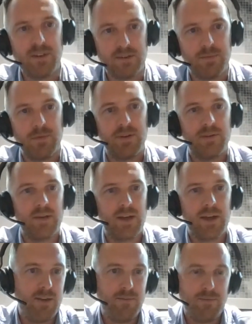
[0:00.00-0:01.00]
this was
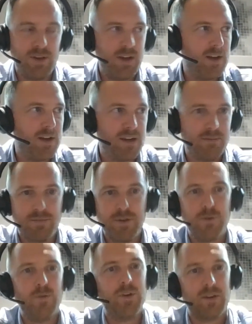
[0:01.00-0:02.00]
in year
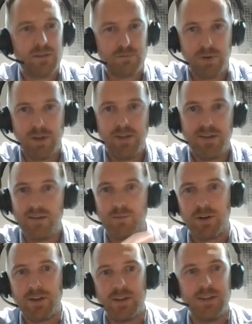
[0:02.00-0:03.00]
2 or year 3, this
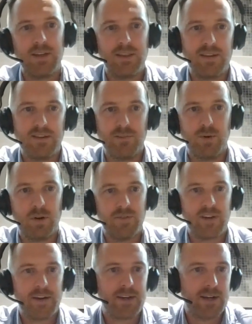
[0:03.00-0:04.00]
is what I did, and this is
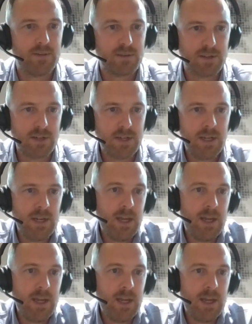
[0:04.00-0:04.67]
what I found out.